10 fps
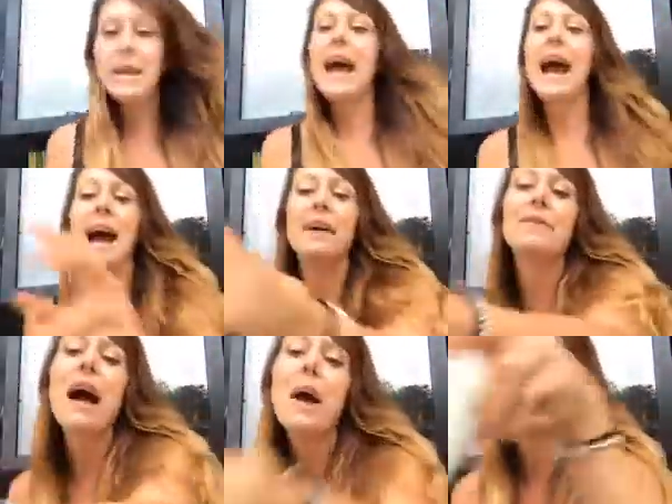have
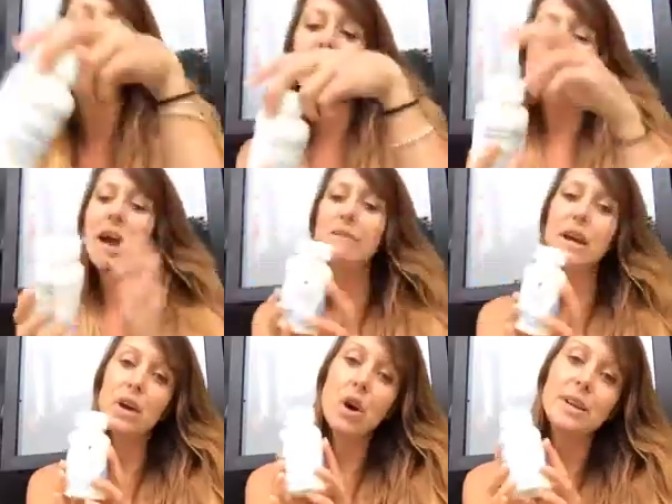our
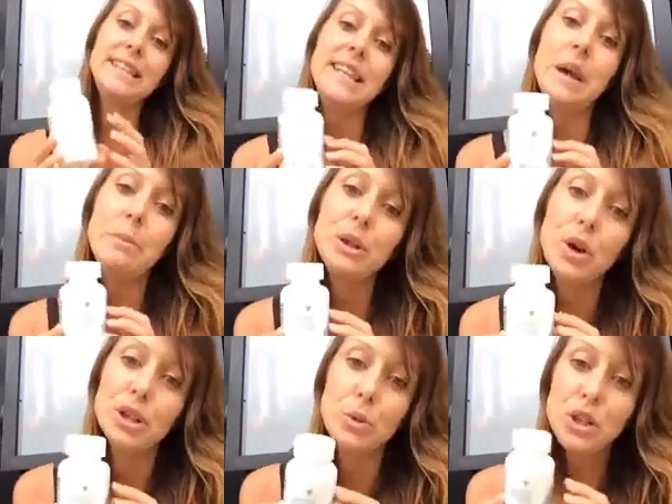Forever Garcinia
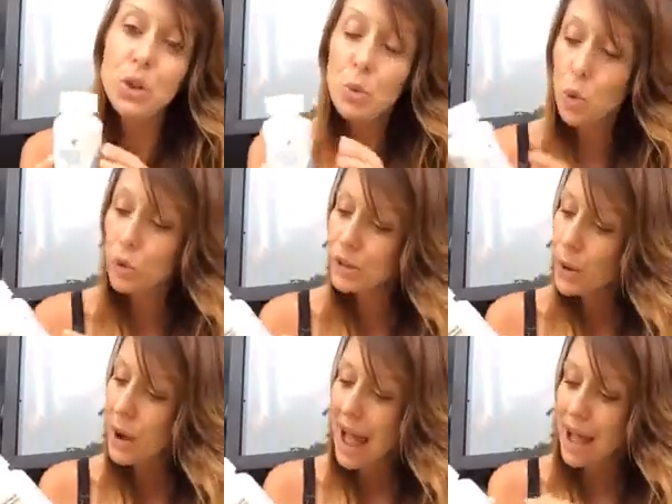Plus, which you also
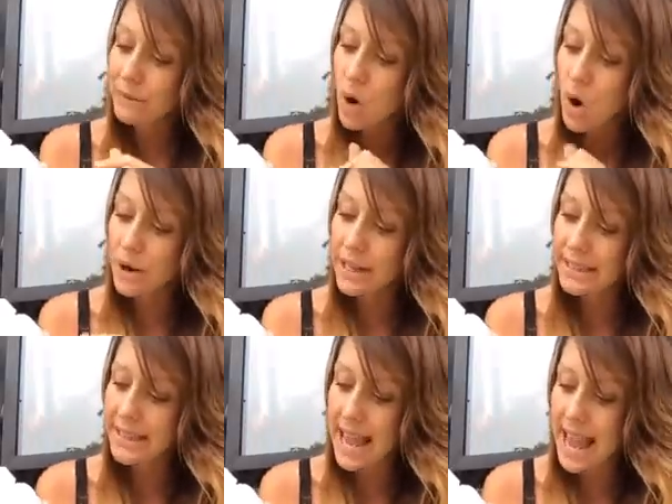have on
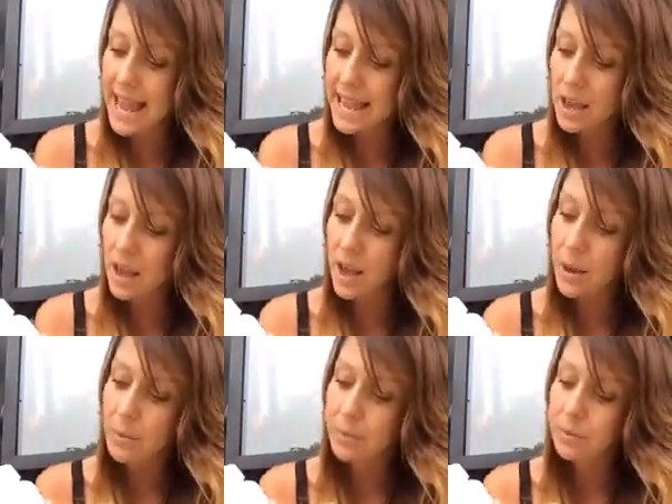day,
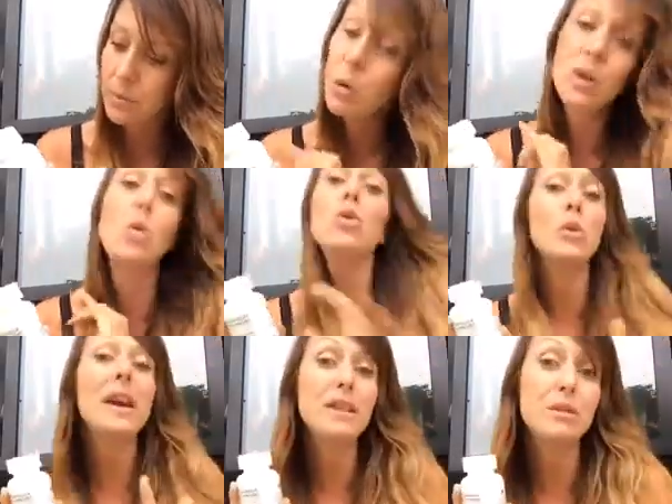all the
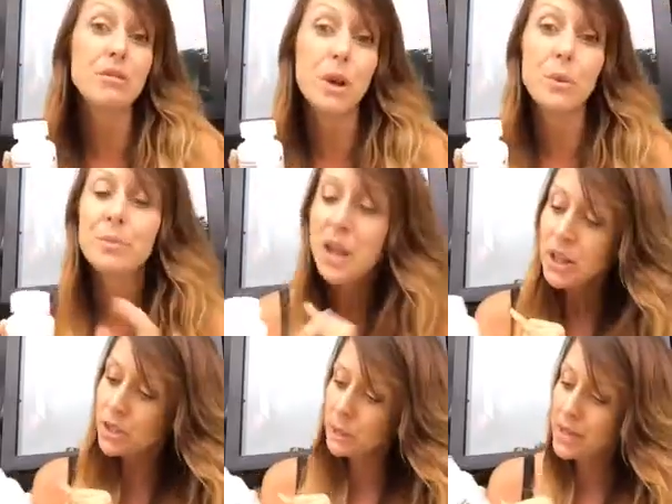way through.
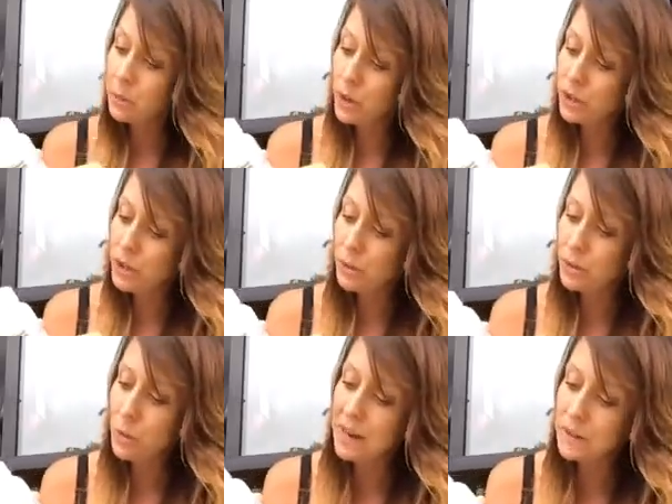So day 1 and 2, as
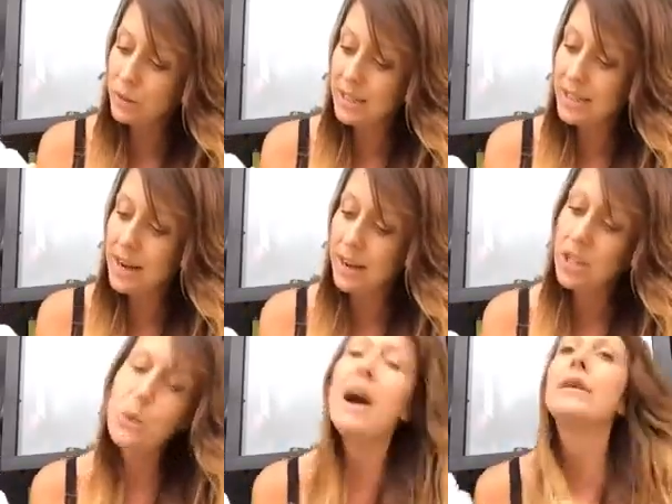well as 3 to 9,
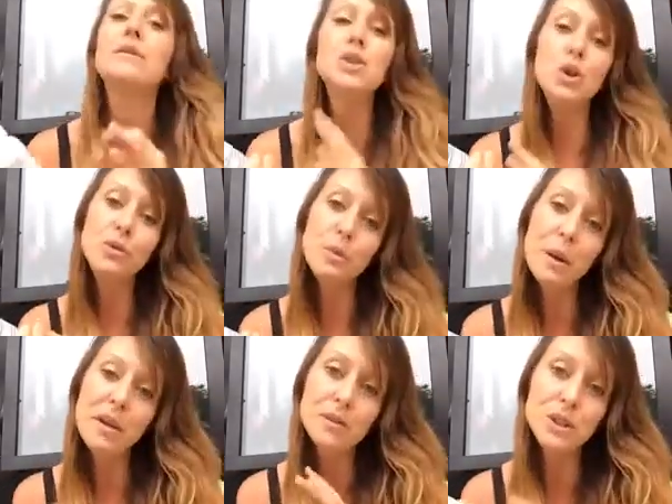you have 2 for
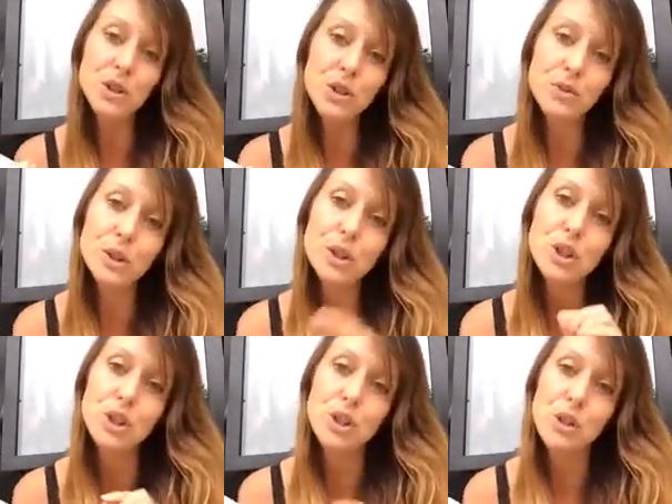breakfast, 2 for lunch,
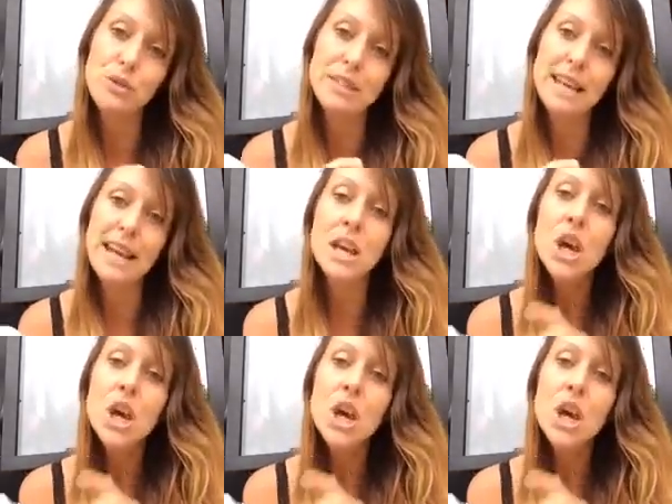and 2 for tea.